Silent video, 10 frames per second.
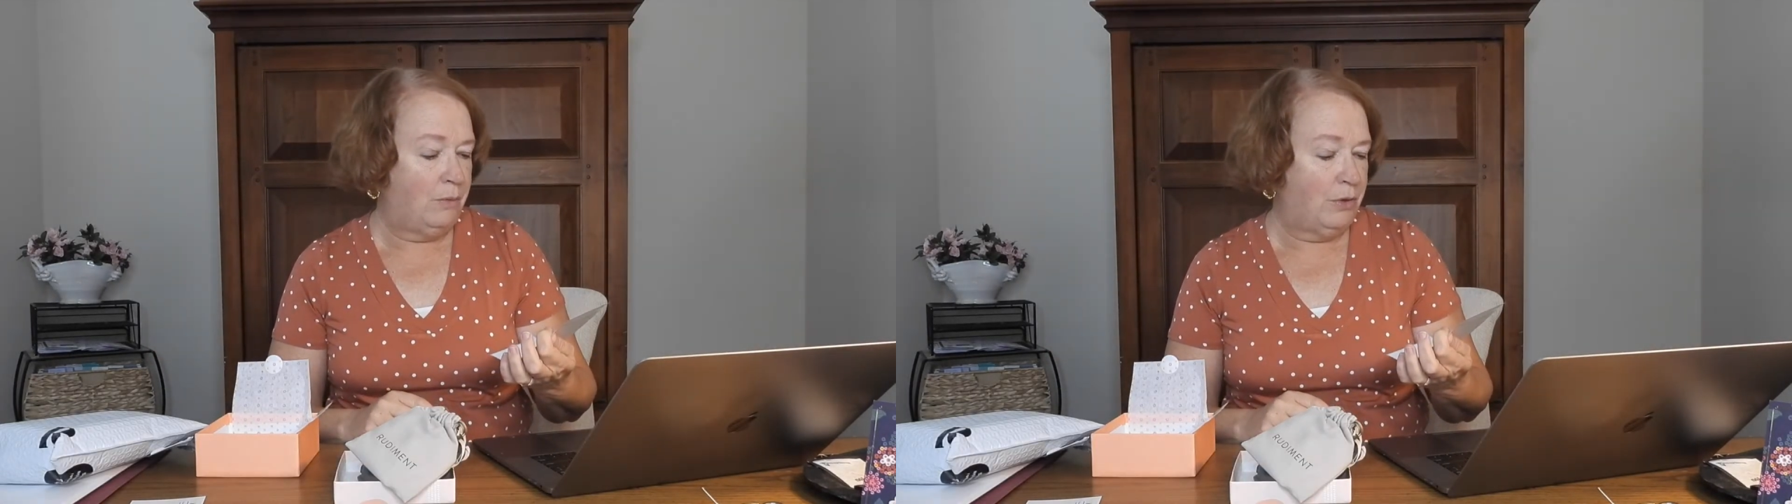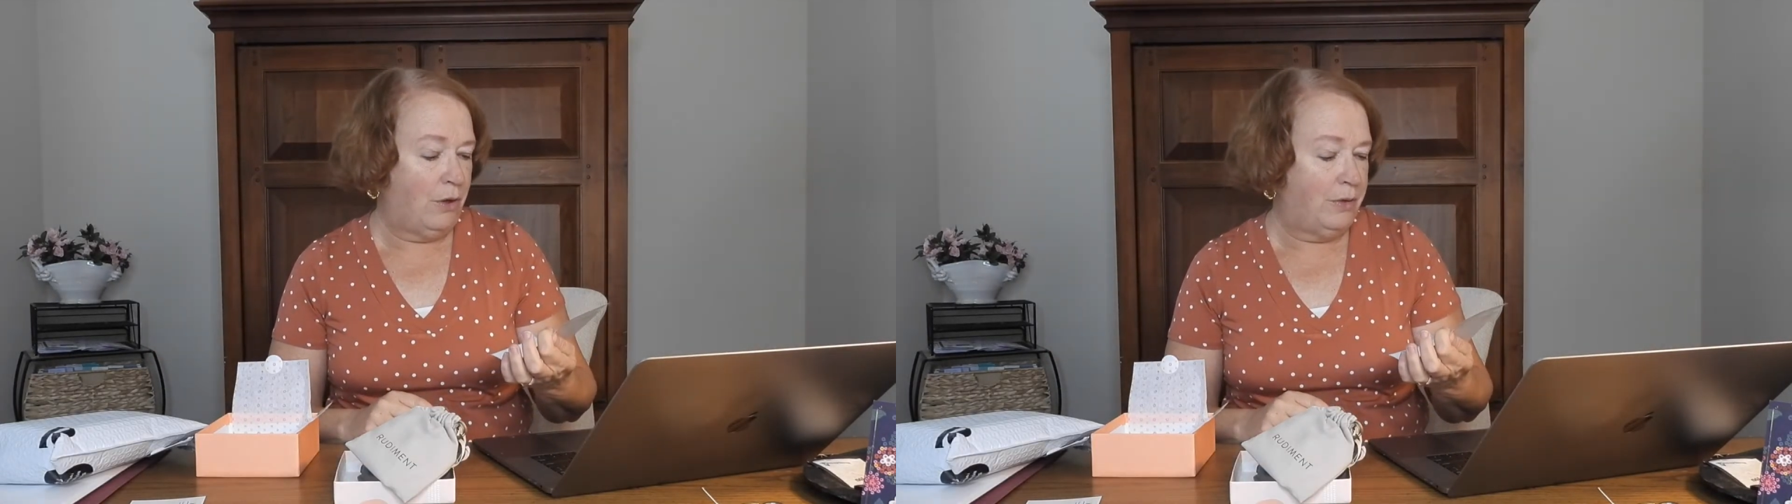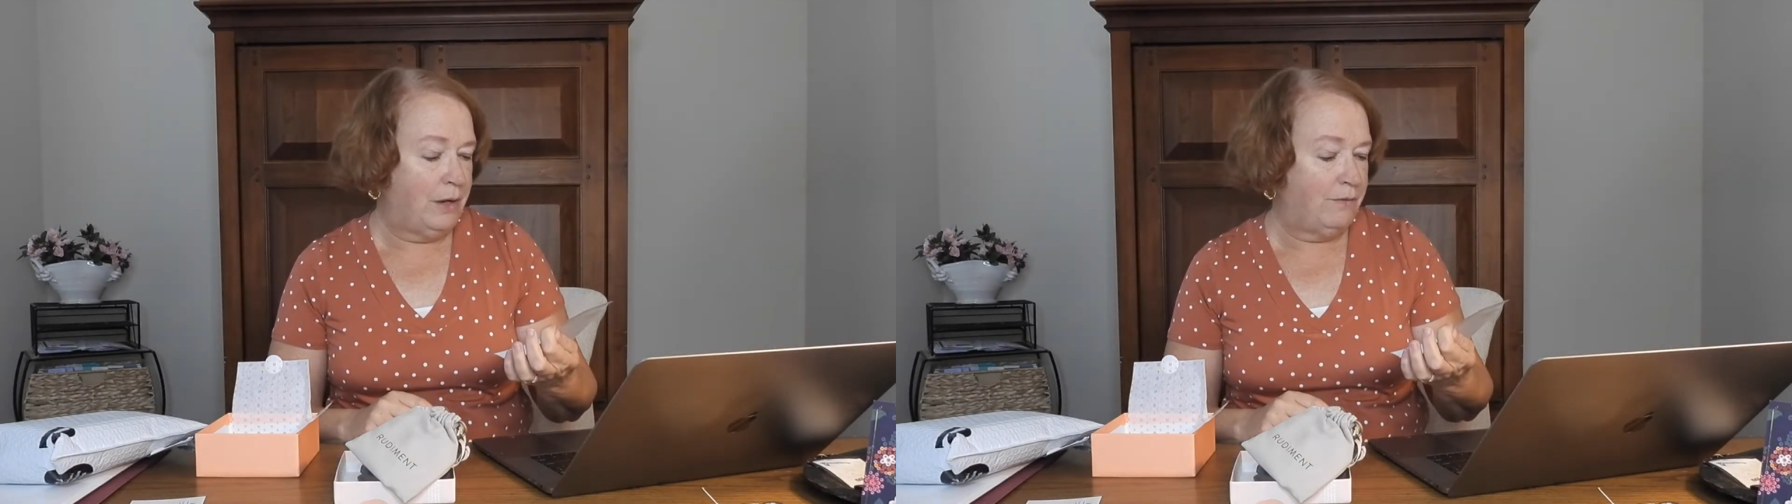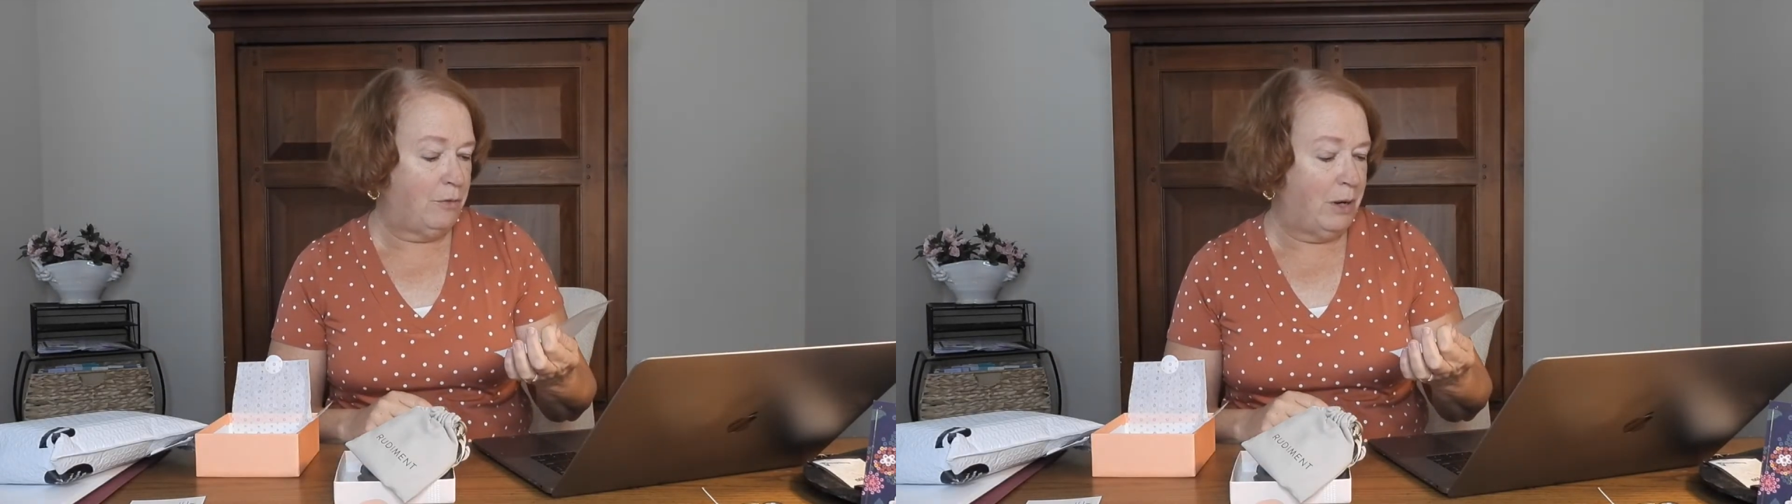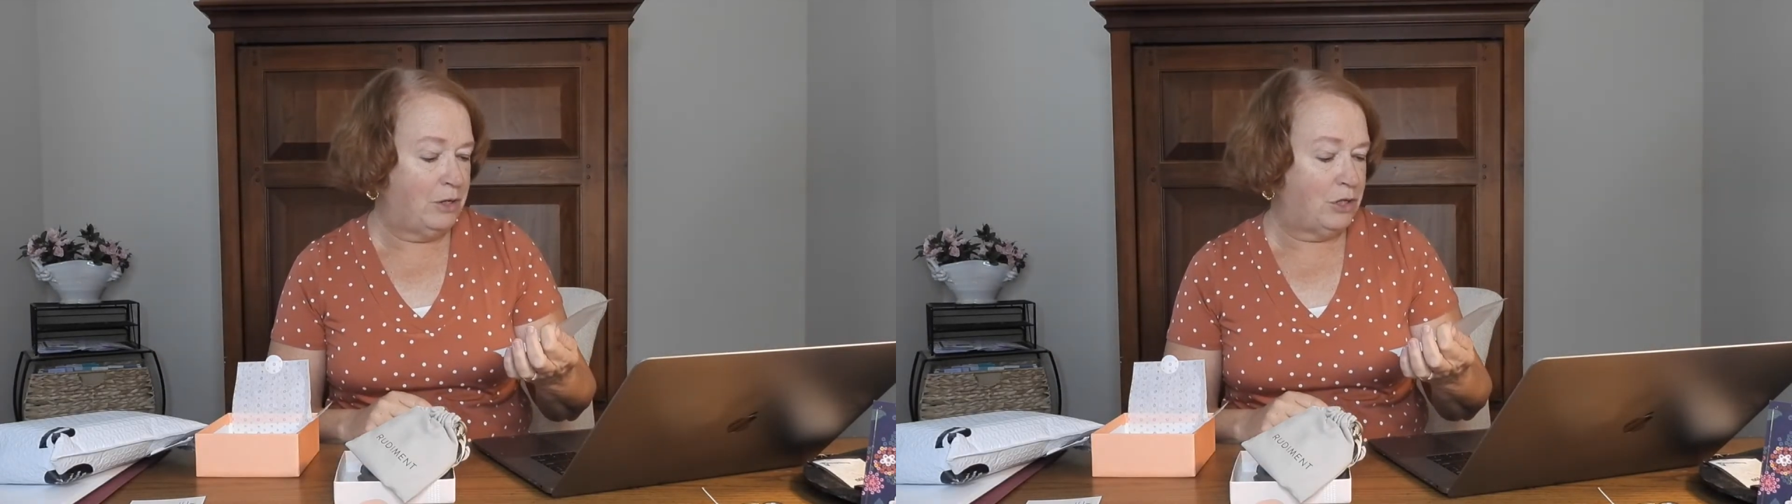with all the
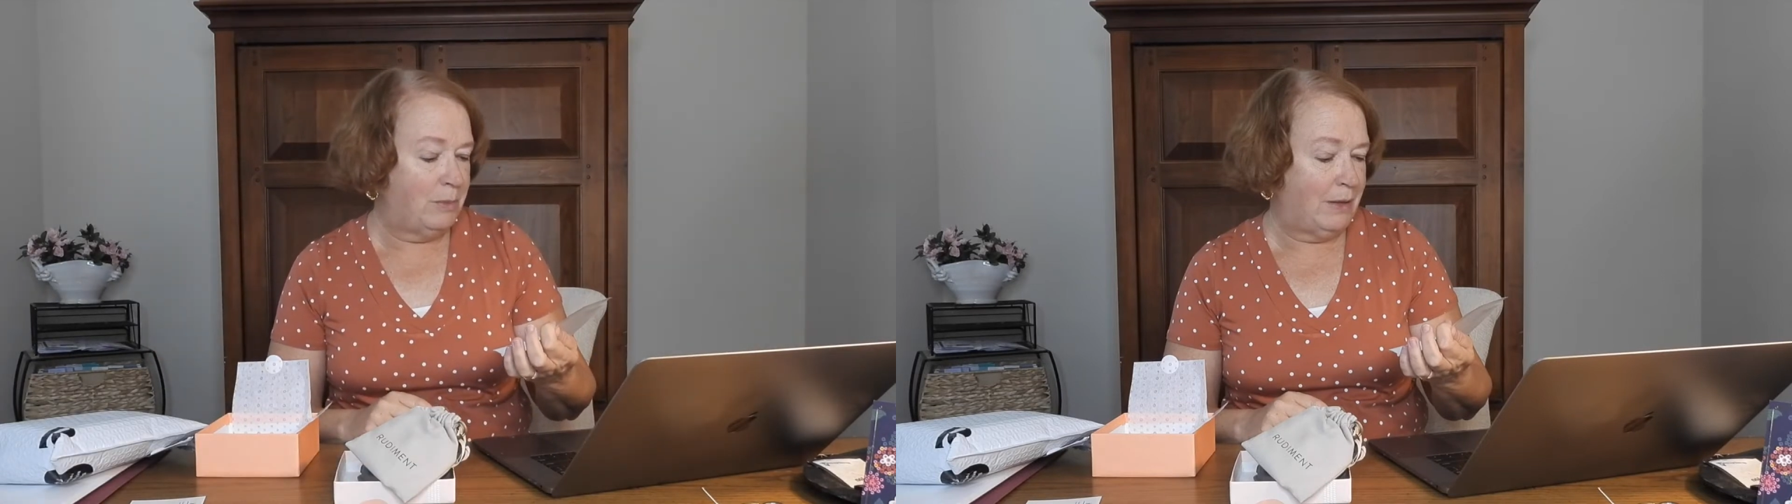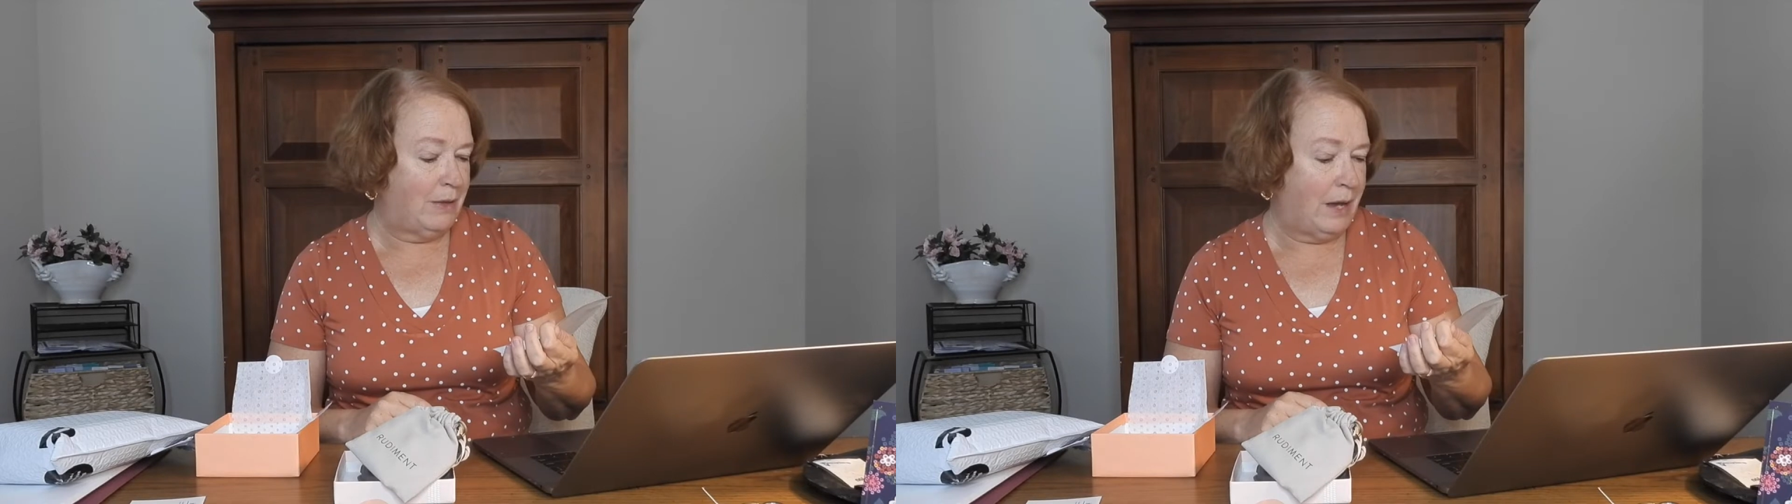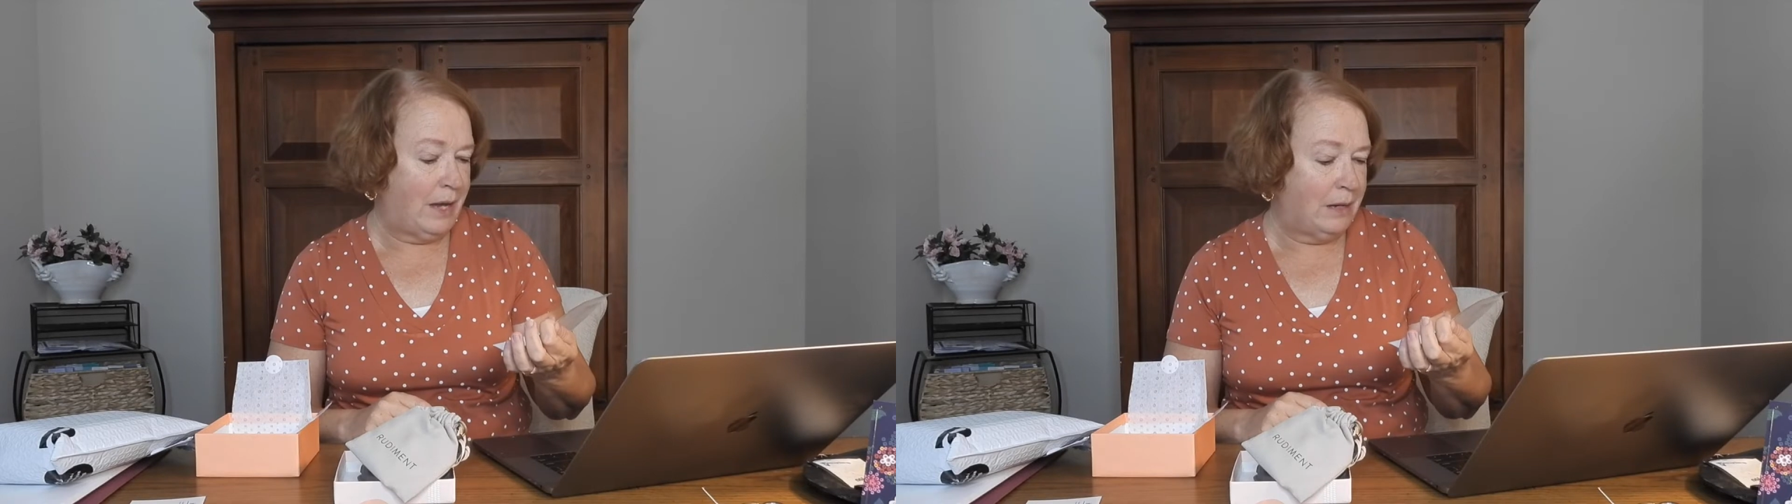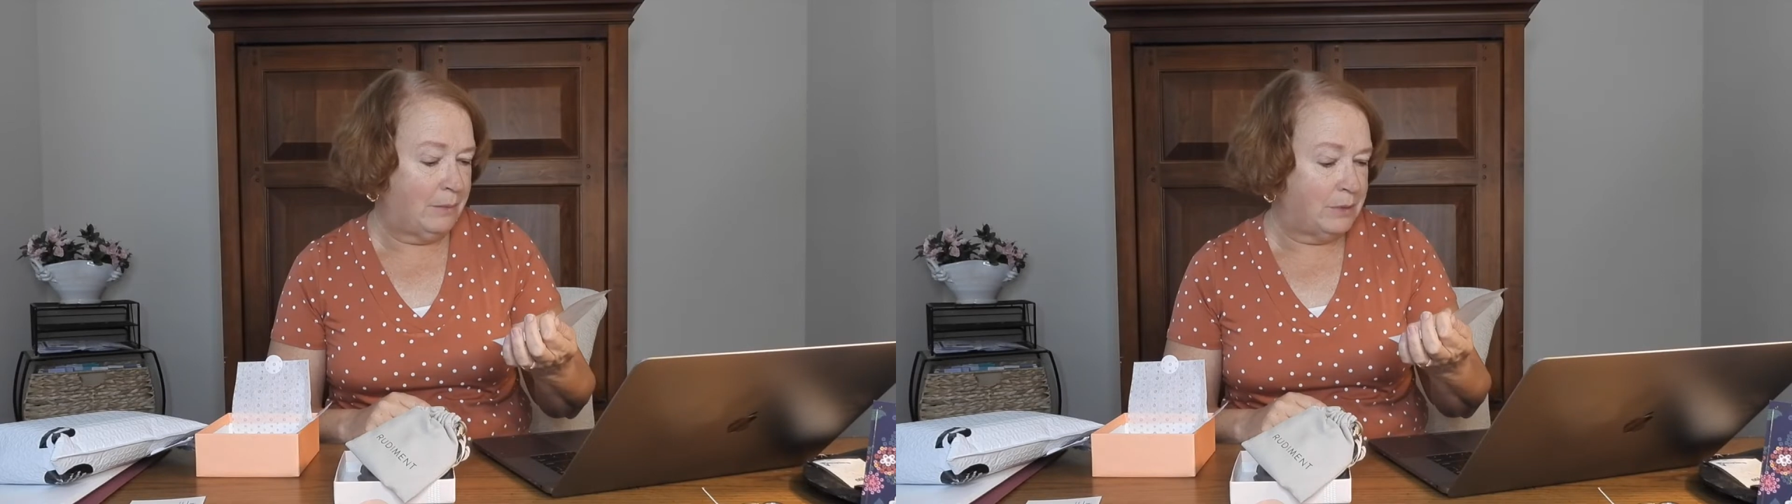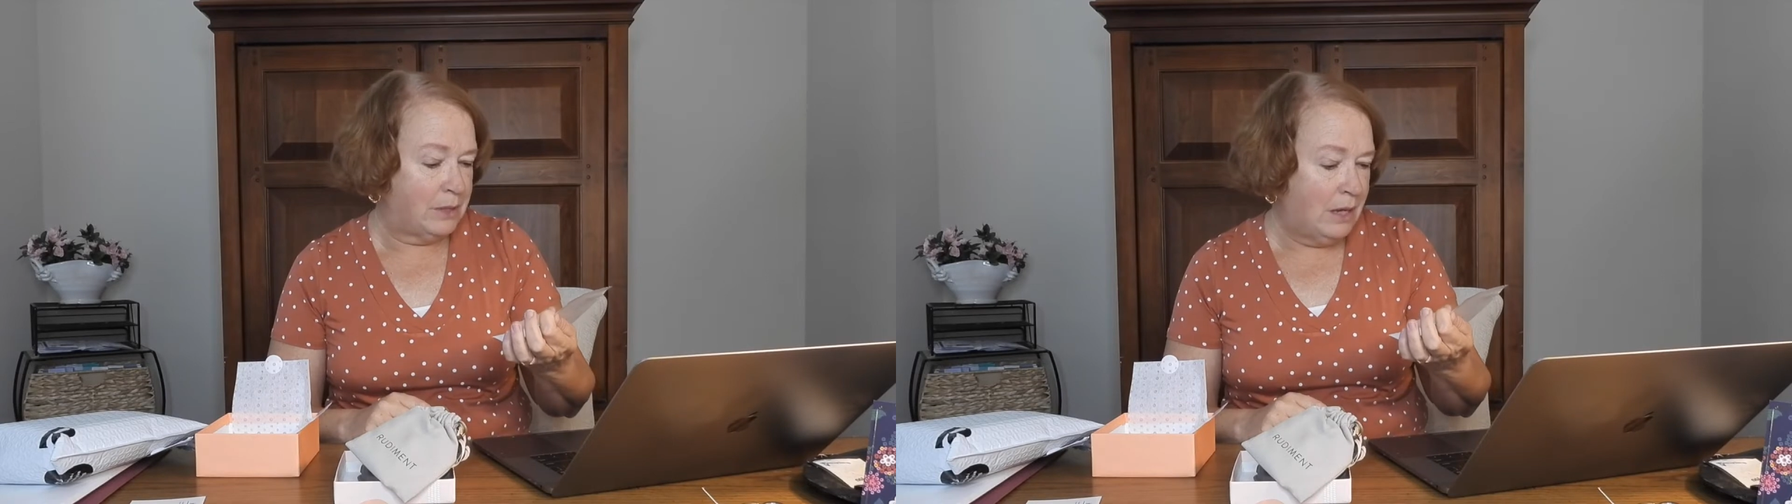information about the
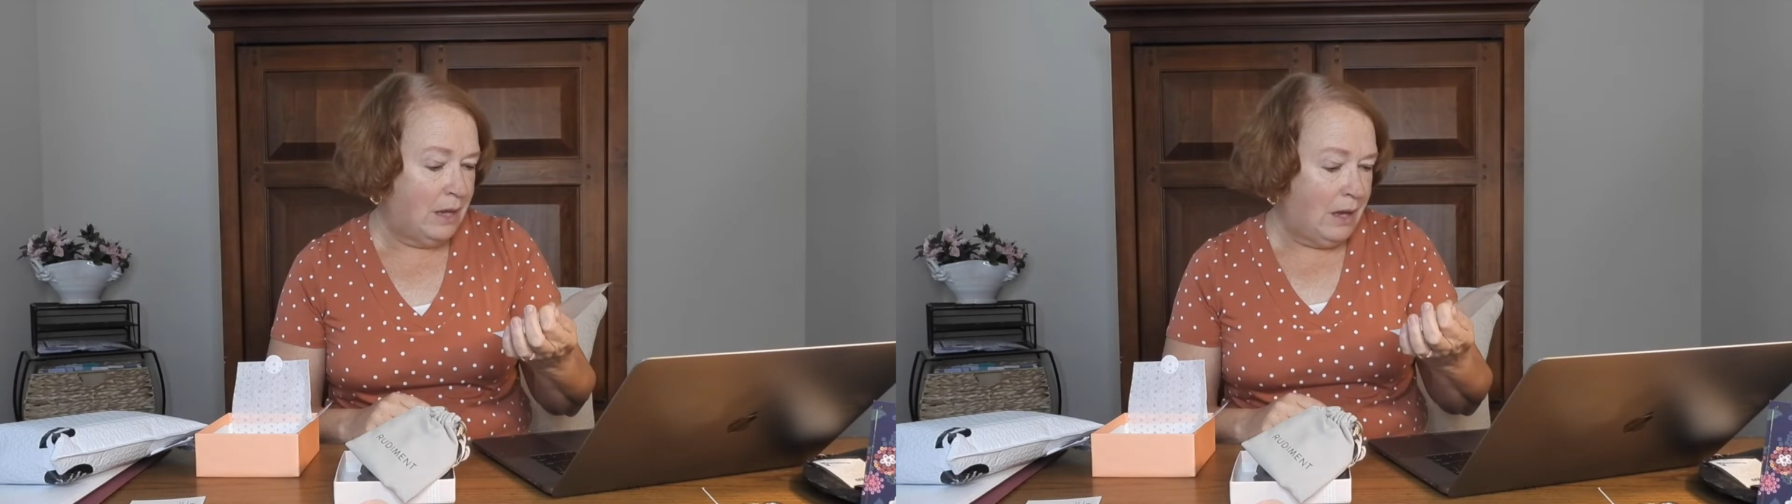items.